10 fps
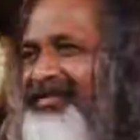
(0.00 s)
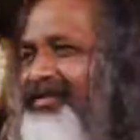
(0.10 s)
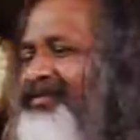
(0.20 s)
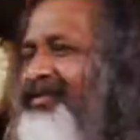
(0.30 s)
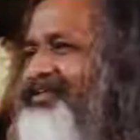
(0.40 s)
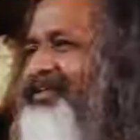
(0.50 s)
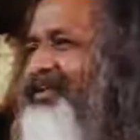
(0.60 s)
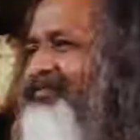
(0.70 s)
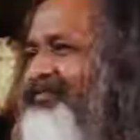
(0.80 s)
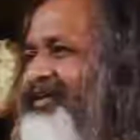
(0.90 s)
in such an
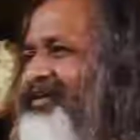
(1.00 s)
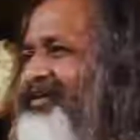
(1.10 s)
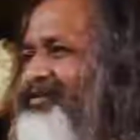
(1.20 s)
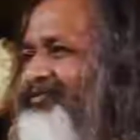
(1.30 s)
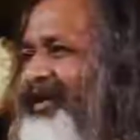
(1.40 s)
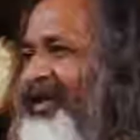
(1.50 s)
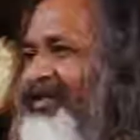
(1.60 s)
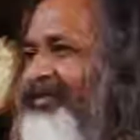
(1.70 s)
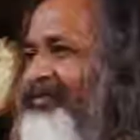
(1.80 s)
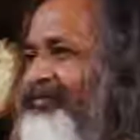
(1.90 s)
effortless
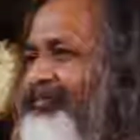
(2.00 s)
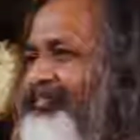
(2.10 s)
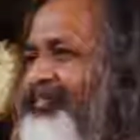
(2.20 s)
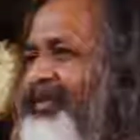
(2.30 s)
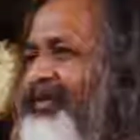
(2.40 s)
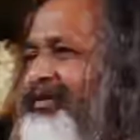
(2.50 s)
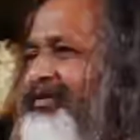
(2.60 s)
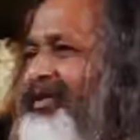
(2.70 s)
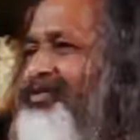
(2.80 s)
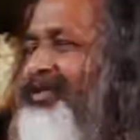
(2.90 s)
manner,
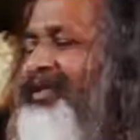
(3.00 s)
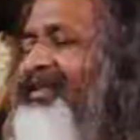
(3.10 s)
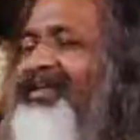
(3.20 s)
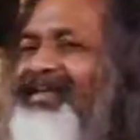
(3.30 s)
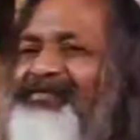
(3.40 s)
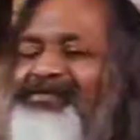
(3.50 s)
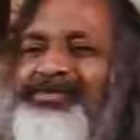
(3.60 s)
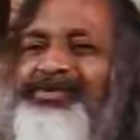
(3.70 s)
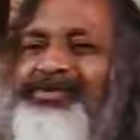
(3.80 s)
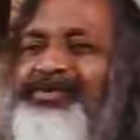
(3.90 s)
that's why they came
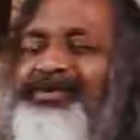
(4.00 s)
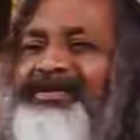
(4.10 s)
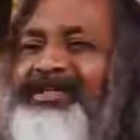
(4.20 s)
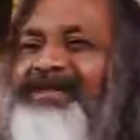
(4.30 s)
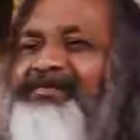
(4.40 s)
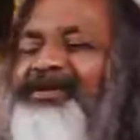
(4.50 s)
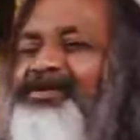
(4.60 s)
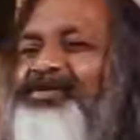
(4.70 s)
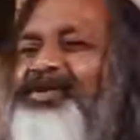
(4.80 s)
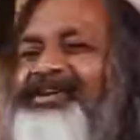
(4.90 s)
to know, tell me
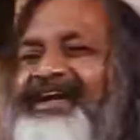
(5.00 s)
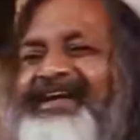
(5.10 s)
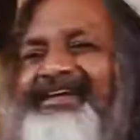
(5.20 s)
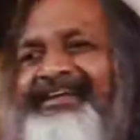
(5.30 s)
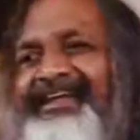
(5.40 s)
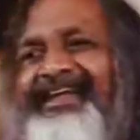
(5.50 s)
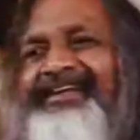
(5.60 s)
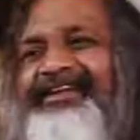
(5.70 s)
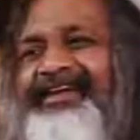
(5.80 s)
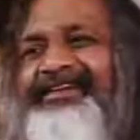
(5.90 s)
what I
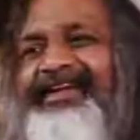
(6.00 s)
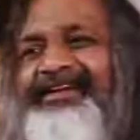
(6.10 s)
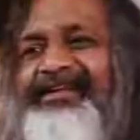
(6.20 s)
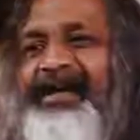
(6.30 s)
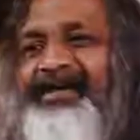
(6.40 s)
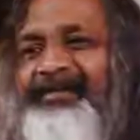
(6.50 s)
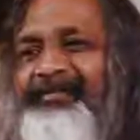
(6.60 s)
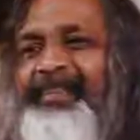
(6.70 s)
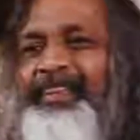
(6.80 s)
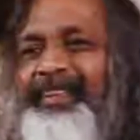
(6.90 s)
did at that time,
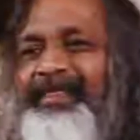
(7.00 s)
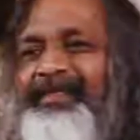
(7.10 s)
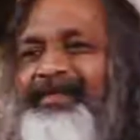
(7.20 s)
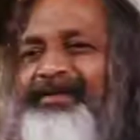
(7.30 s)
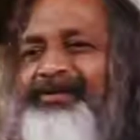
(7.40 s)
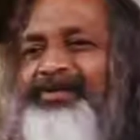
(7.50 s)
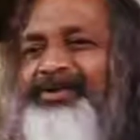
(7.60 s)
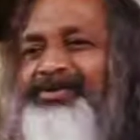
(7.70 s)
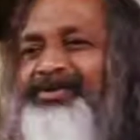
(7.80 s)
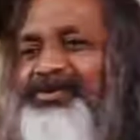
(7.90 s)

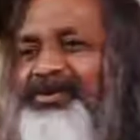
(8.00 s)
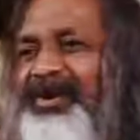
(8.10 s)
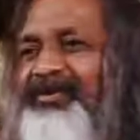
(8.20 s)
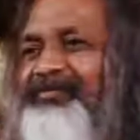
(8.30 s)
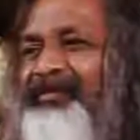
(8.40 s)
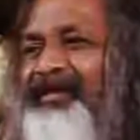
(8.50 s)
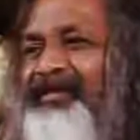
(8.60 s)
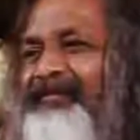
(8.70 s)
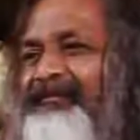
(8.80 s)
what you taught me.